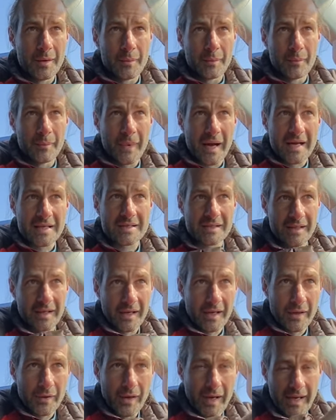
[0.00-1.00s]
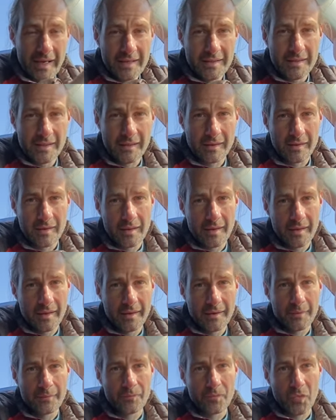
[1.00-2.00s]
masking out, hiding
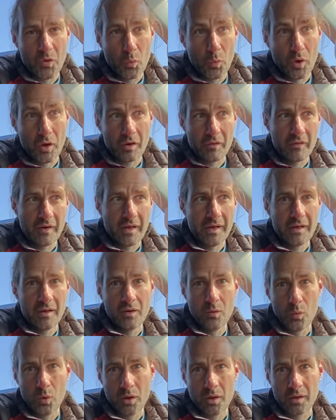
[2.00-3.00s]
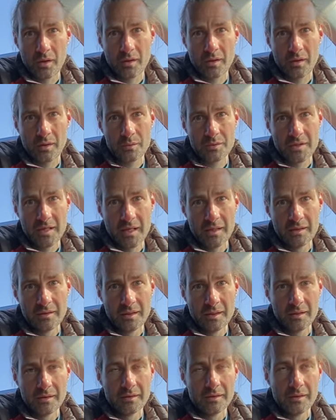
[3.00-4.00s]
the work van and the work that was getting
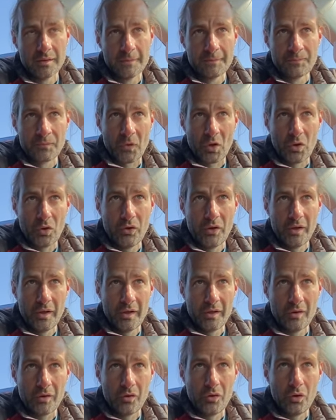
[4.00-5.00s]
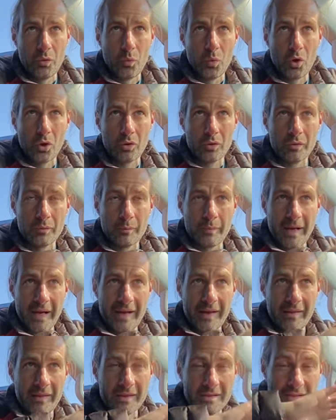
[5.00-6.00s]
done on the wall
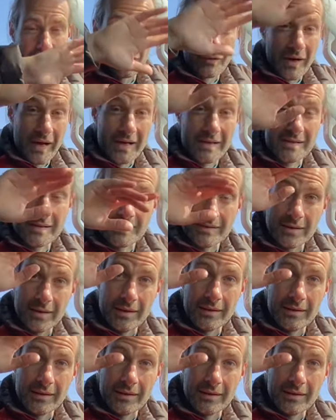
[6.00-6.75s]
by this grass.